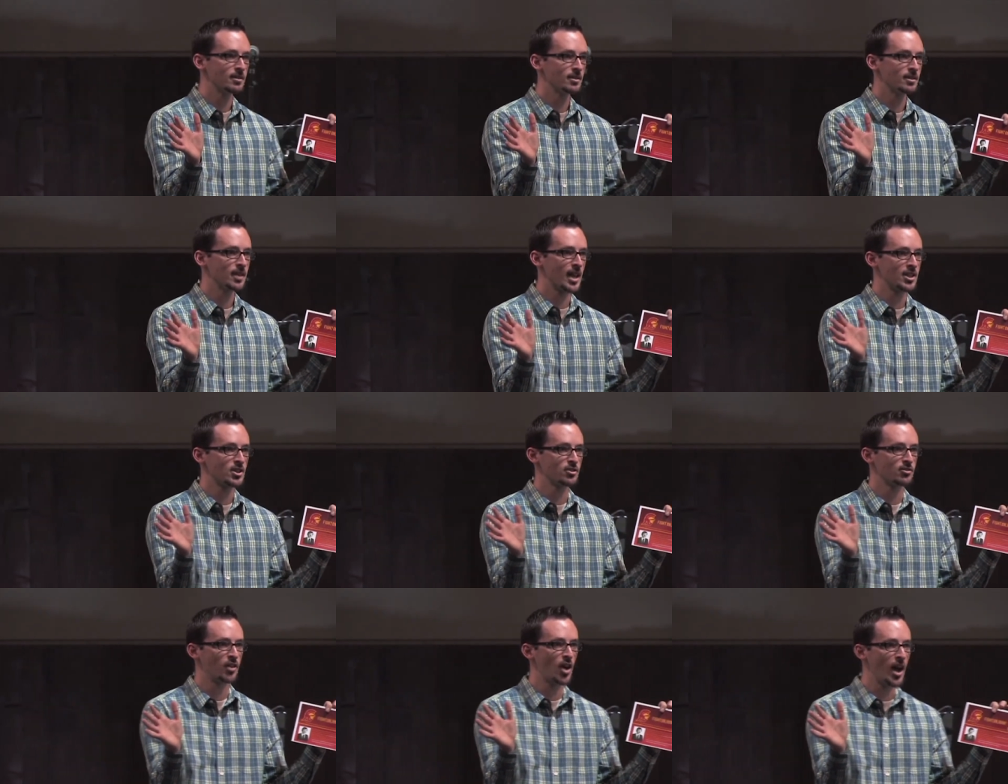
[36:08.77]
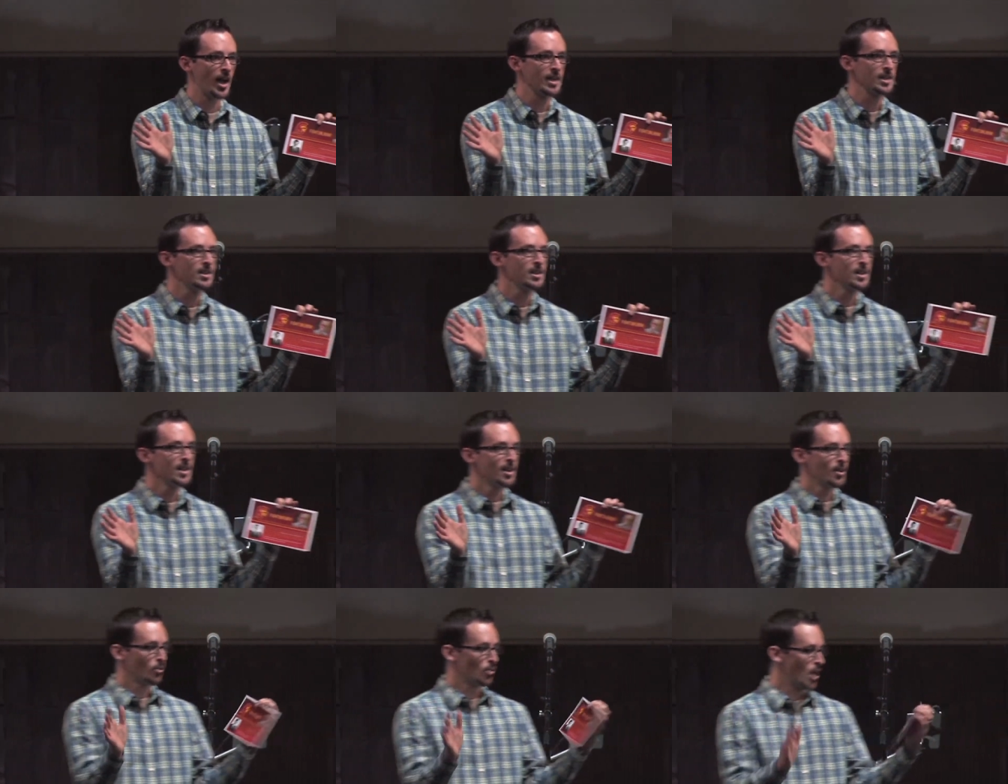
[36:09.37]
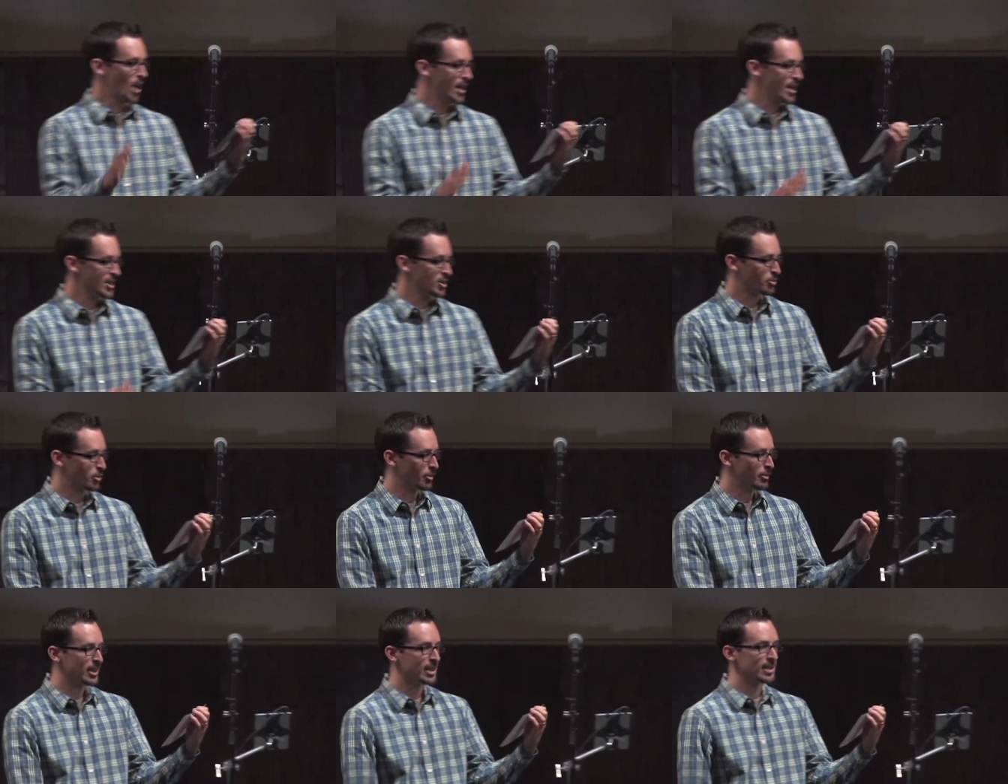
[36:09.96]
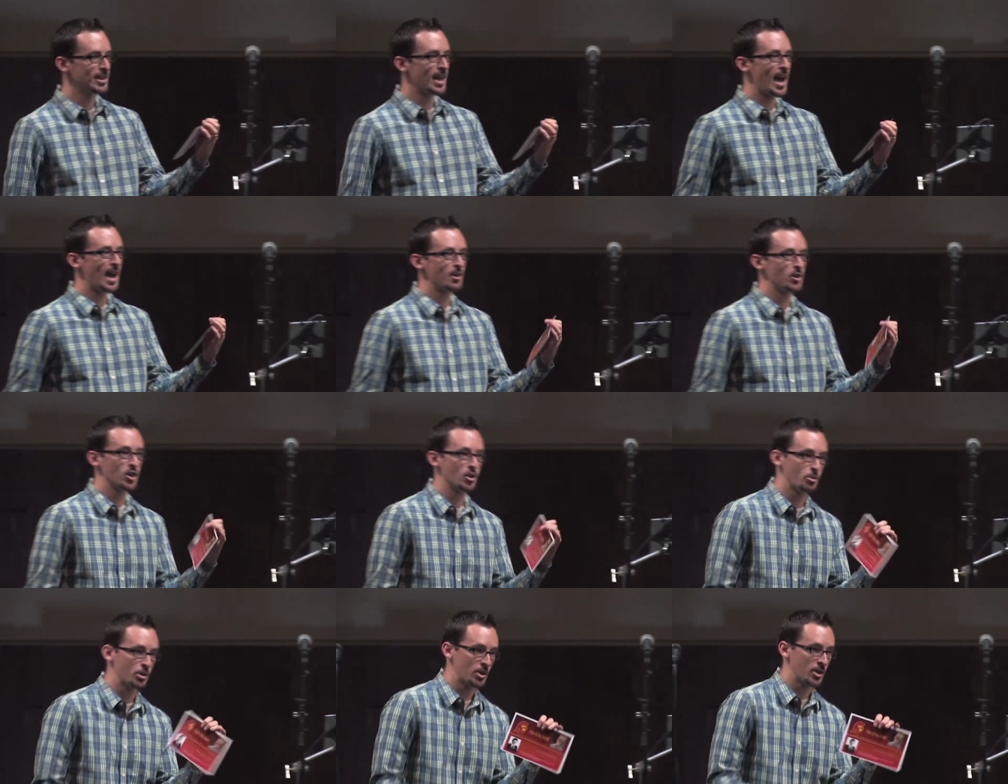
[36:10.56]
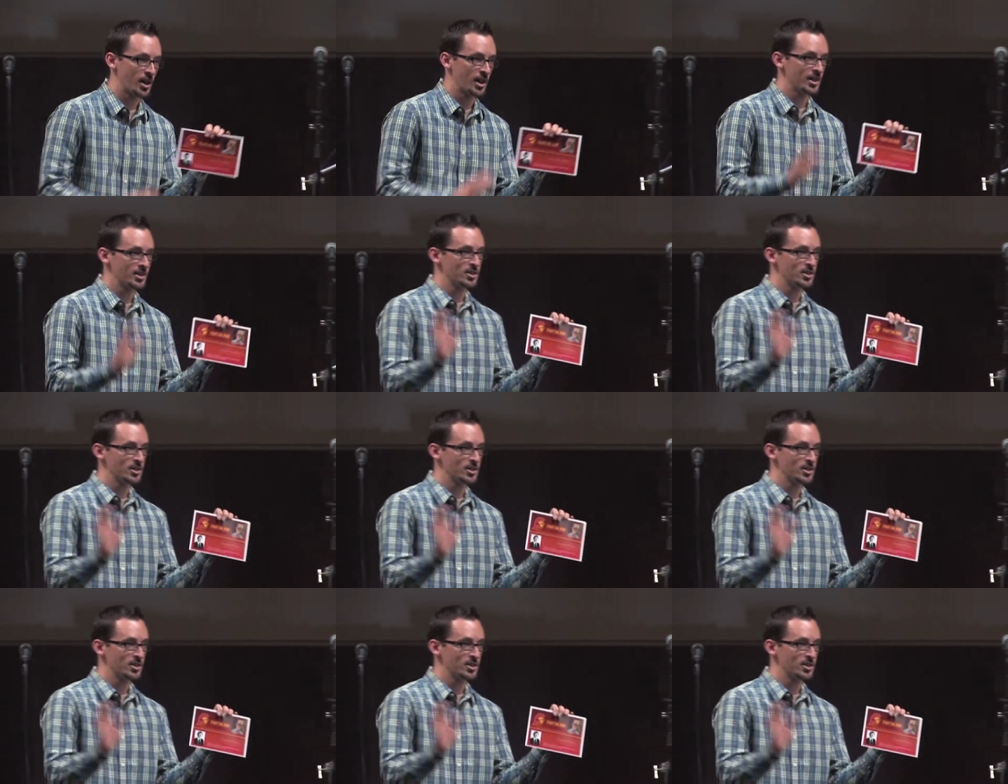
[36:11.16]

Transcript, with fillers: That's fine. Ron has permitted that. You can put it on a